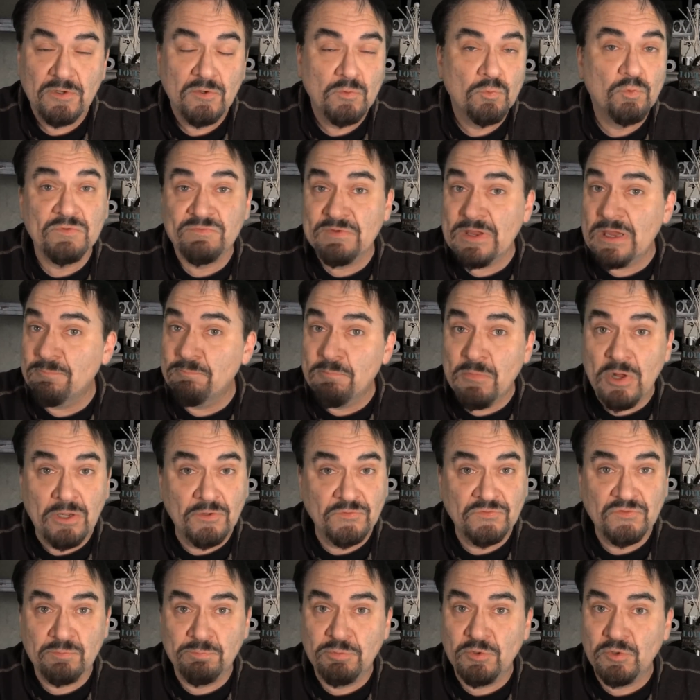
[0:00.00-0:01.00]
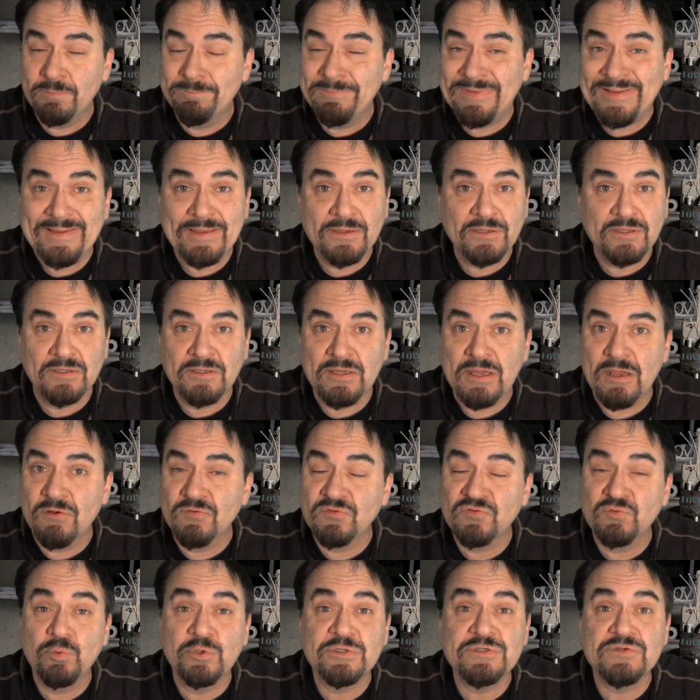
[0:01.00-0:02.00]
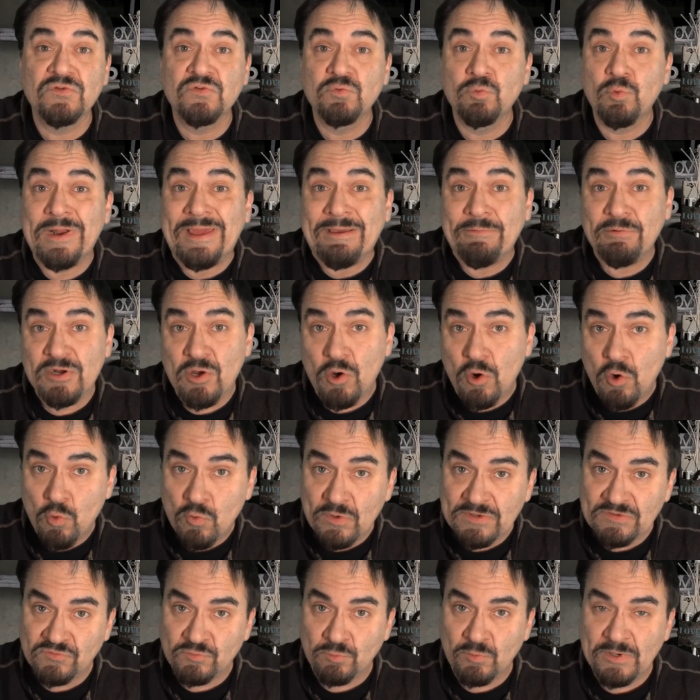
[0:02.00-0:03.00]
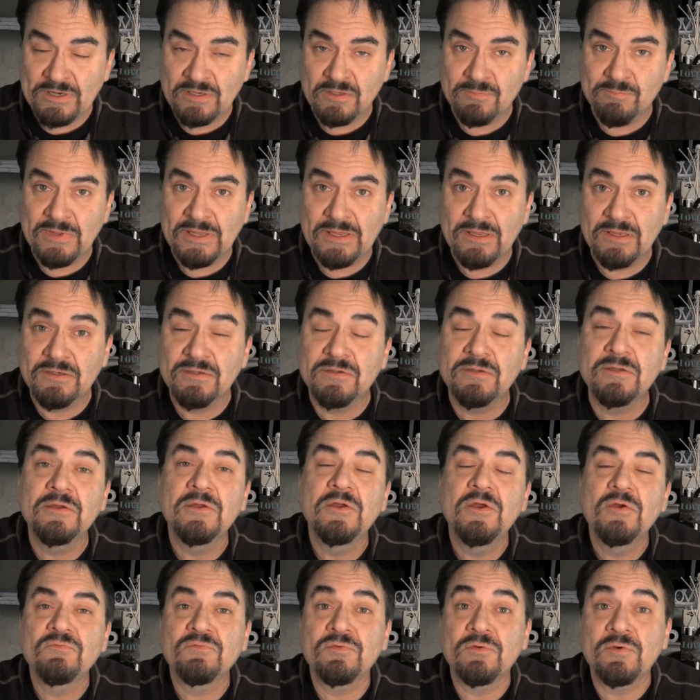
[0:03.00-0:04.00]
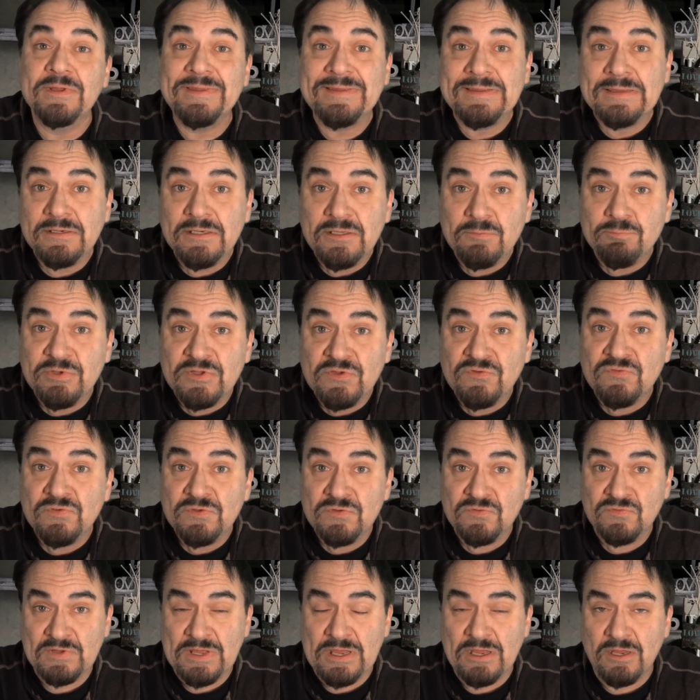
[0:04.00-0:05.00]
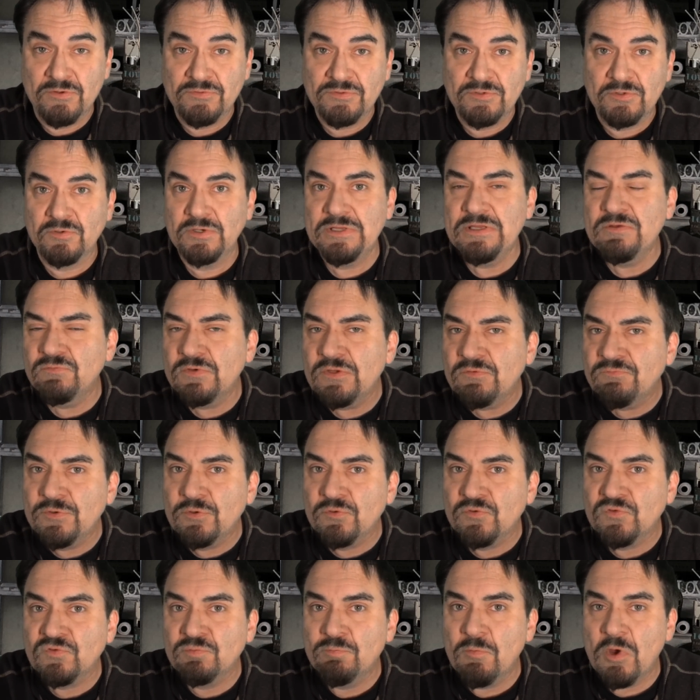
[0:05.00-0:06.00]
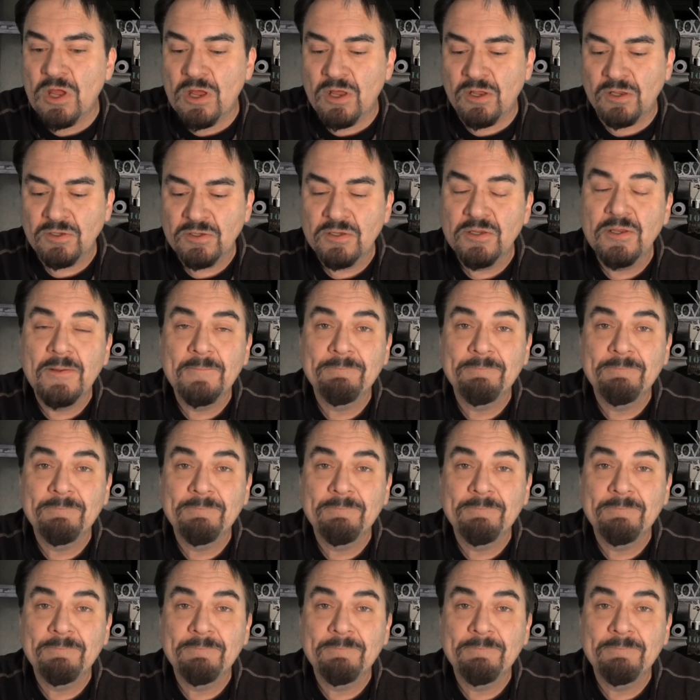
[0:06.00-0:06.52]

We've got multiple bank accounts, which is what I would always recommend for any business out there, even if you're small.